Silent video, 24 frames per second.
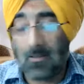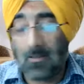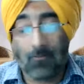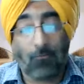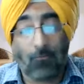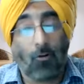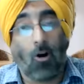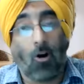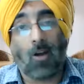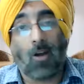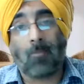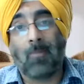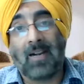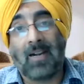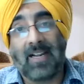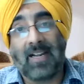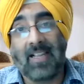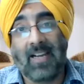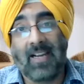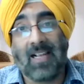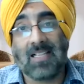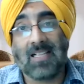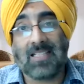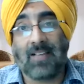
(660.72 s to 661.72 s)
For
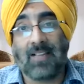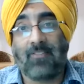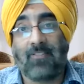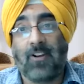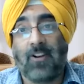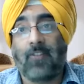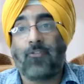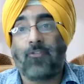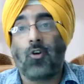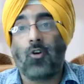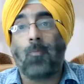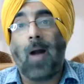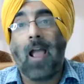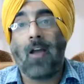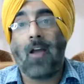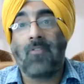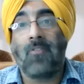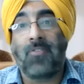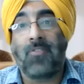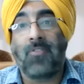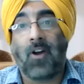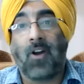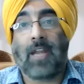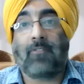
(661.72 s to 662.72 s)
materials, even if you buy
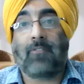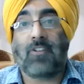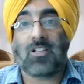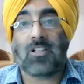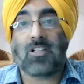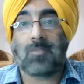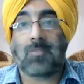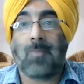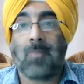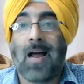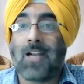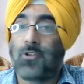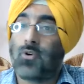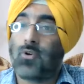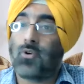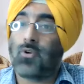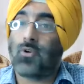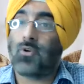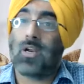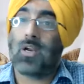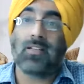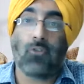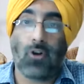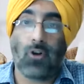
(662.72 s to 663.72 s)
on 31st March, you
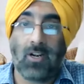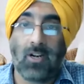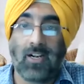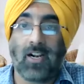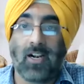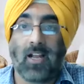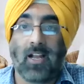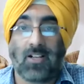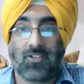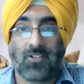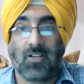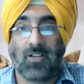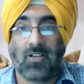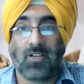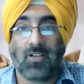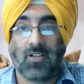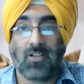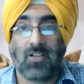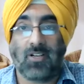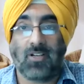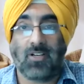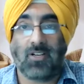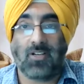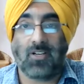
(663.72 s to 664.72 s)
get the full deduction.
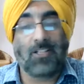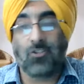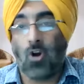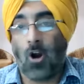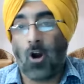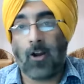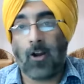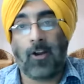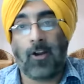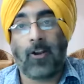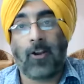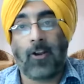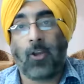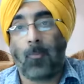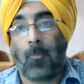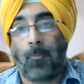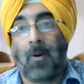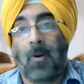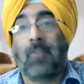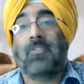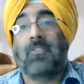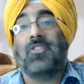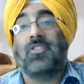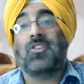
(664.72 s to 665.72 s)
It is not an
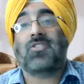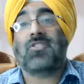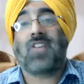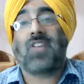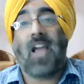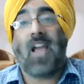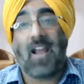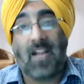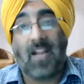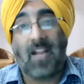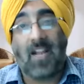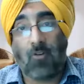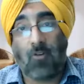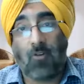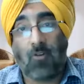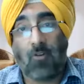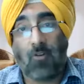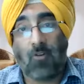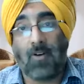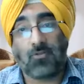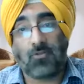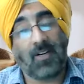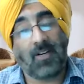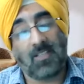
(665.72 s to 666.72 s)
equipment which is carried
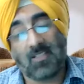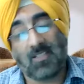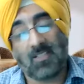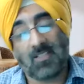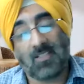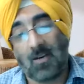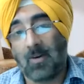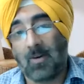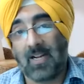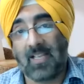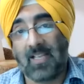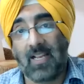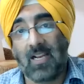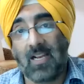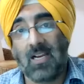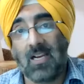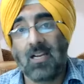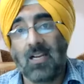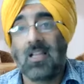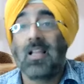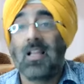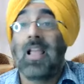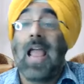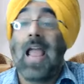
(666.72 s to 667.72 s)
forward, so it is a material.
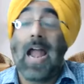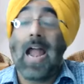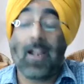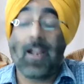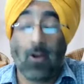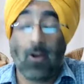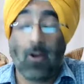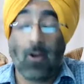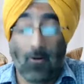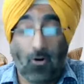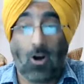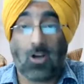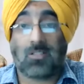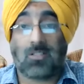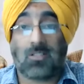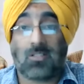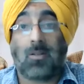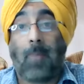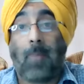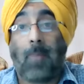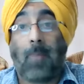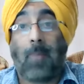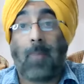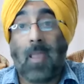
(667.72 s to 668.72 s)
And of course, the
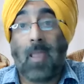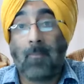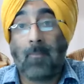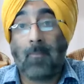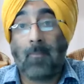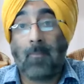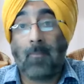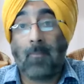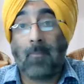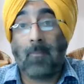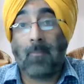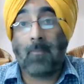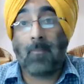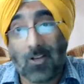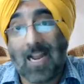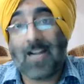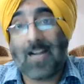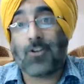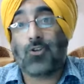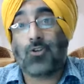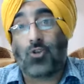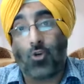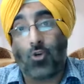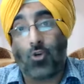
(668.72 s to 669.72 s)
payment for
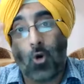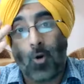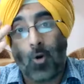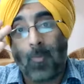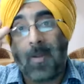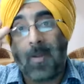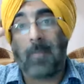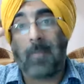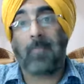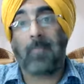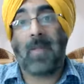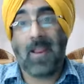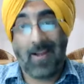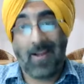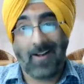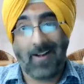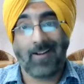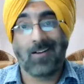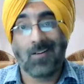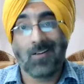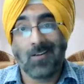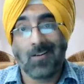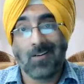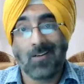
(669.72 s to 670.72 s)
that should be
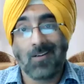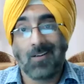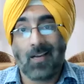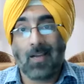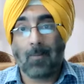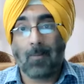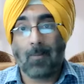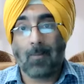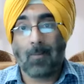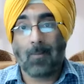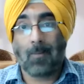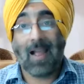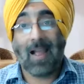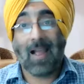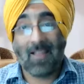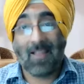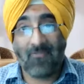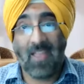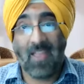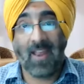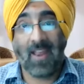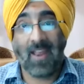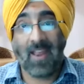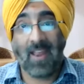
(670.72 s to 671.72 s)
made by
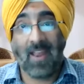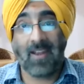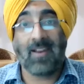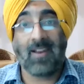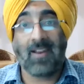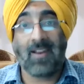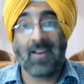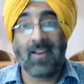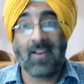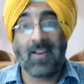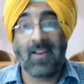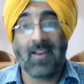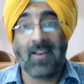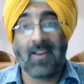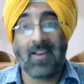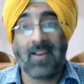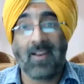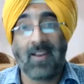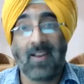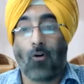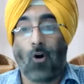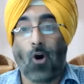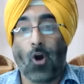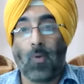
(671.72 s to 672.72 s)
then if you're
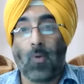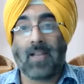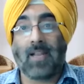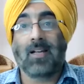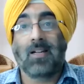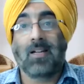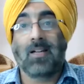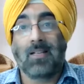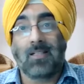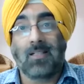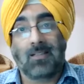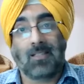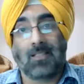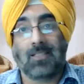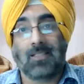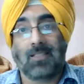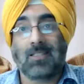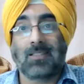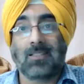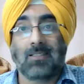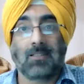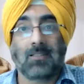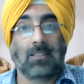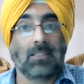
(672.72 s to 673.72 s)
following the